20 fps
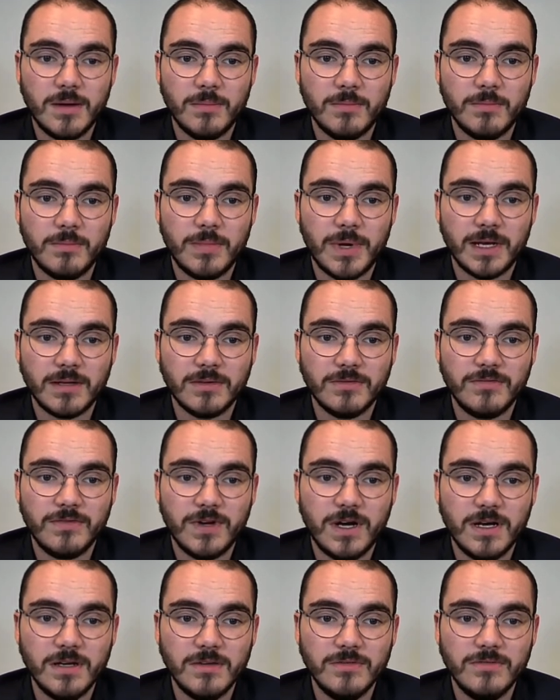bank
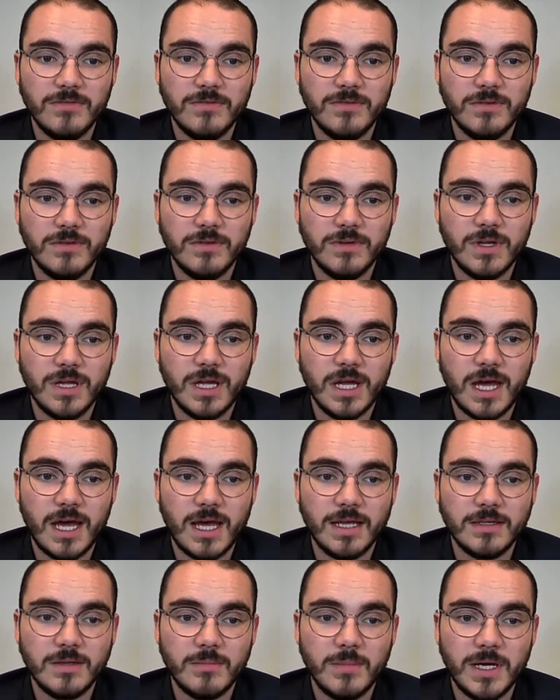5,
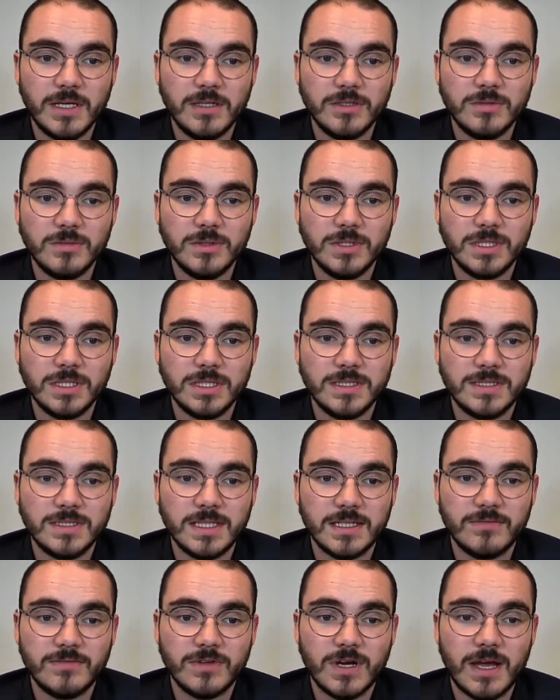and the management is
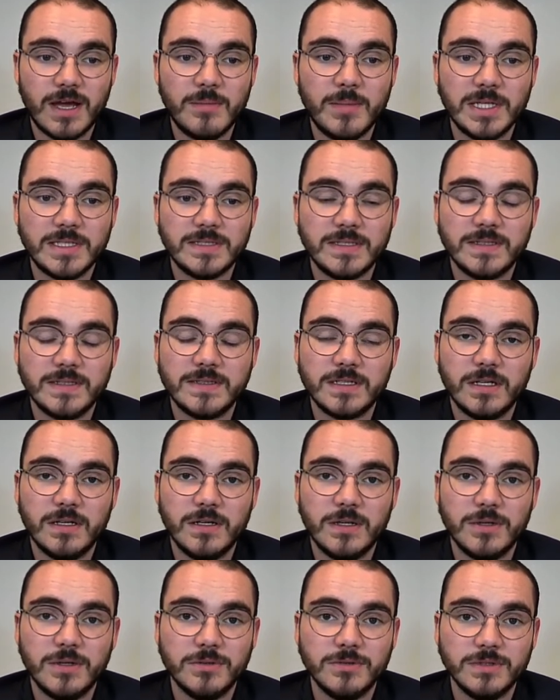set for MSS
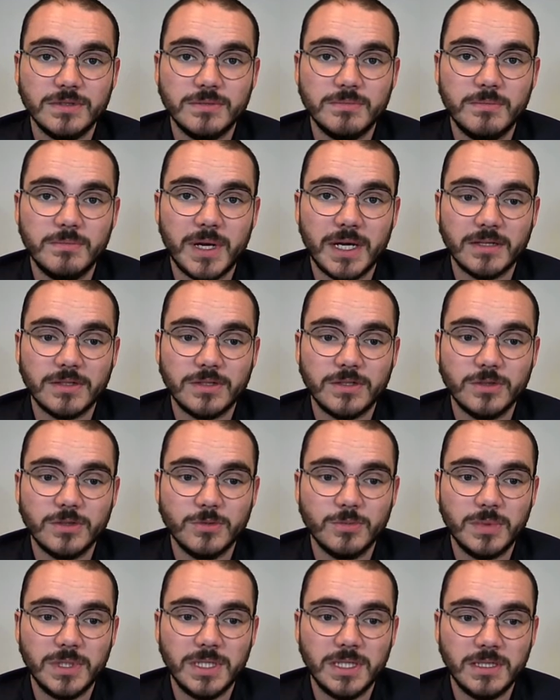IOs bank
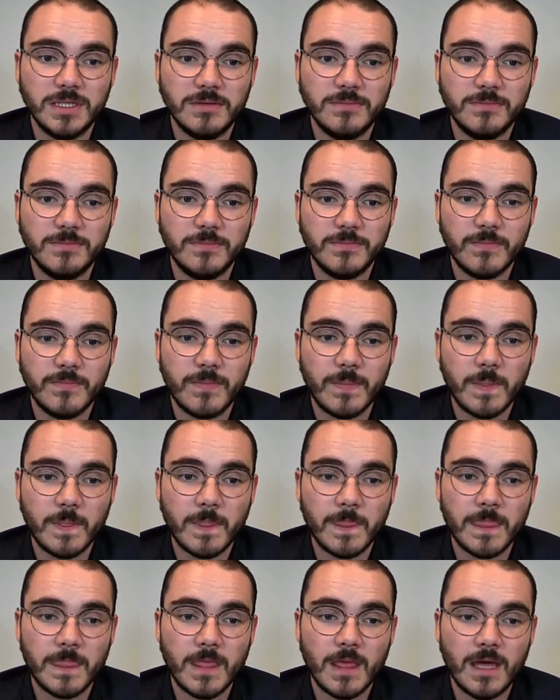2B,
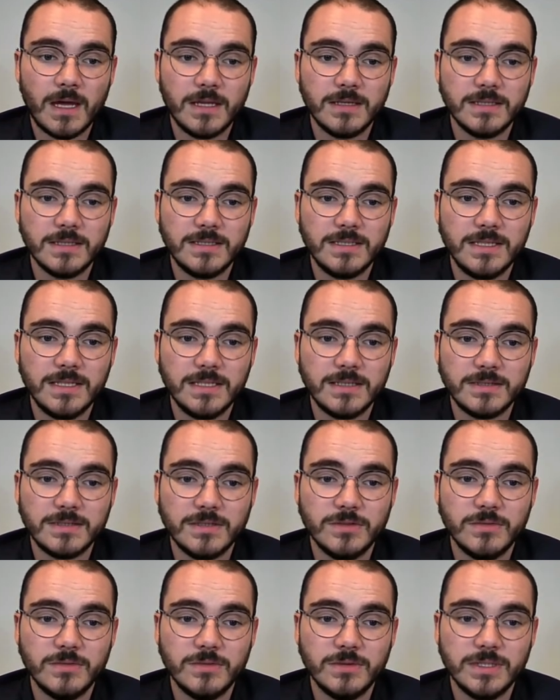and the
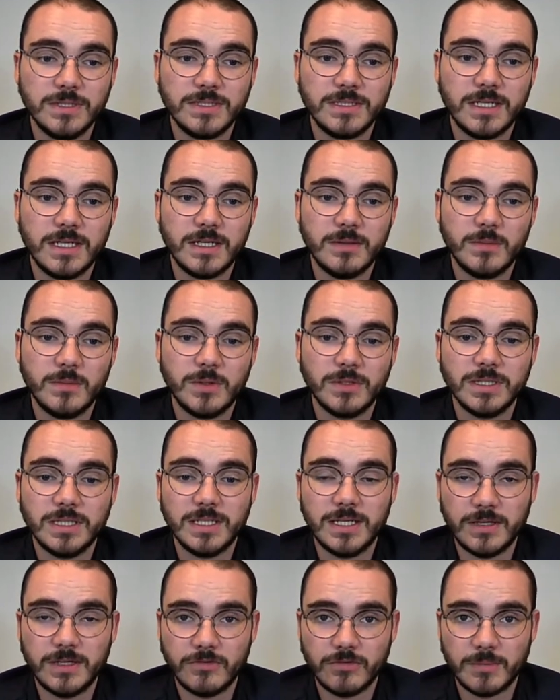TSU is enabled in
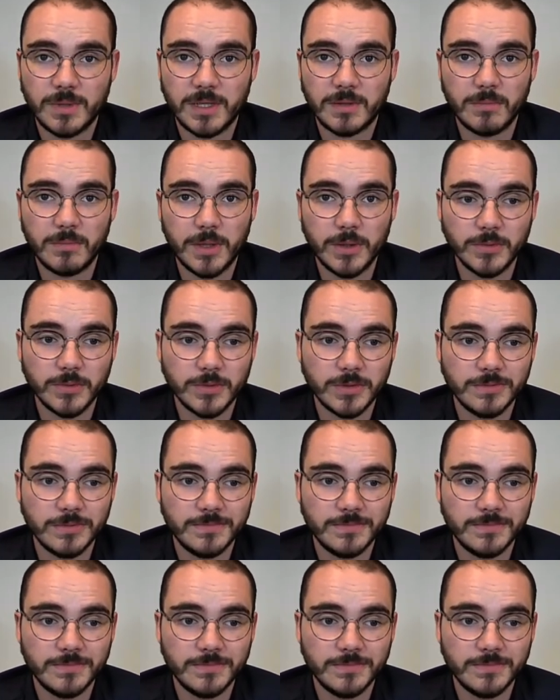increment mode.